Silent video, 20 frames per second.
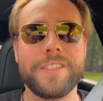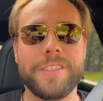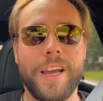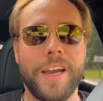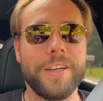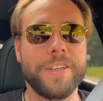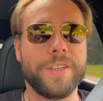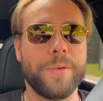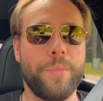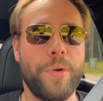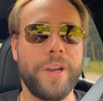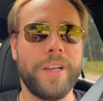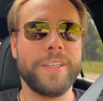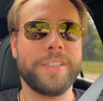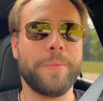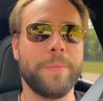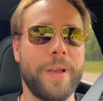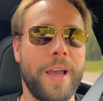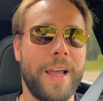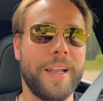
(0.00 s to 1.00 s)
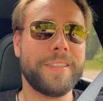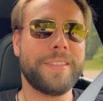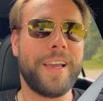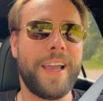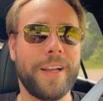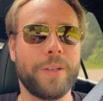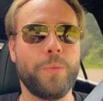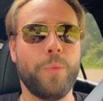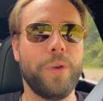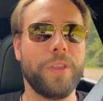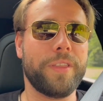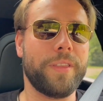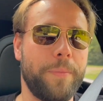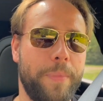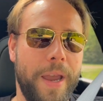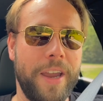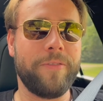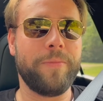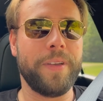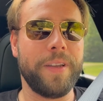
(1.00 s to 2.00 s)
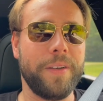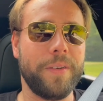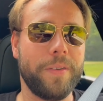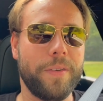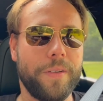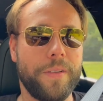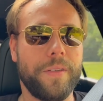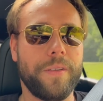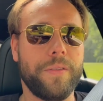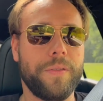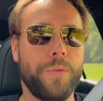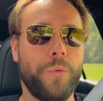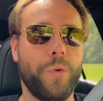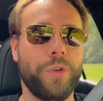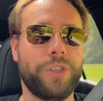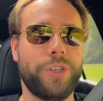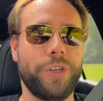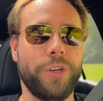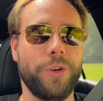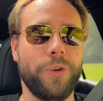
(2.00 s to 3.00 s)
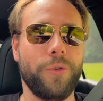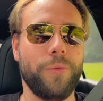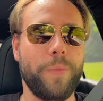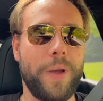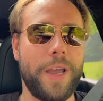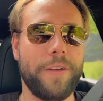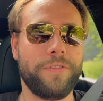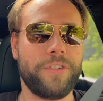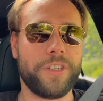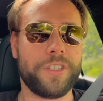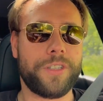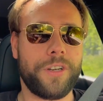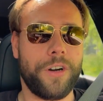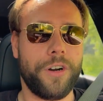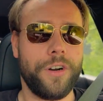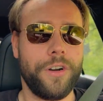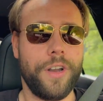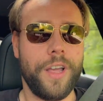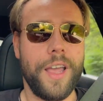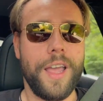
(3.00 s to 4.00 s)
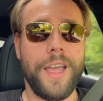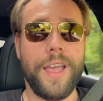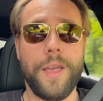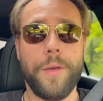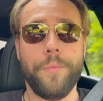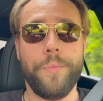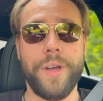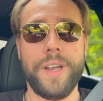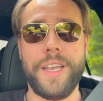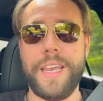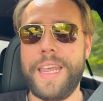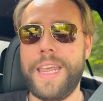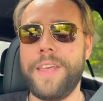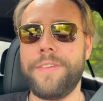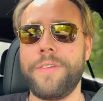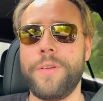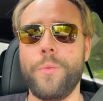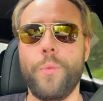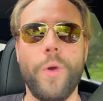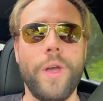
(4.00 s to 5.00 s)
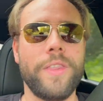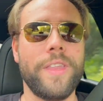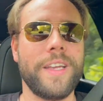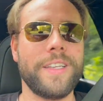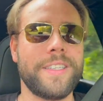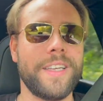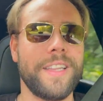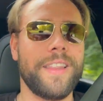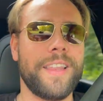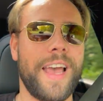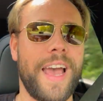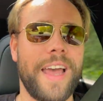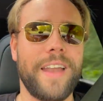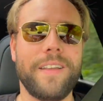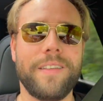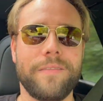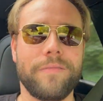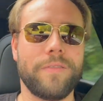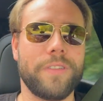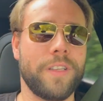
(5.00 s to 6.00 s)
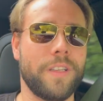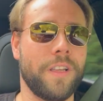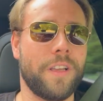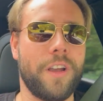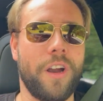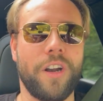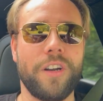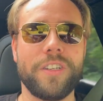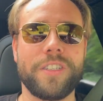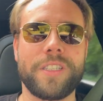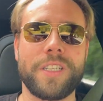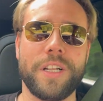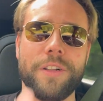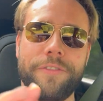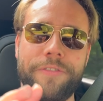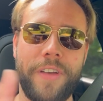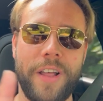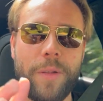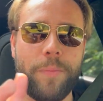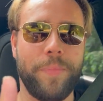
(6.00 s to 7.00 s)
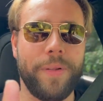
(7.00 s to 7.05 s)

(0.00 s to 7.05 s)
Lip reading: tires are breaking some contact with the pavement, which you may have just heard. But even when they did that, the car still felt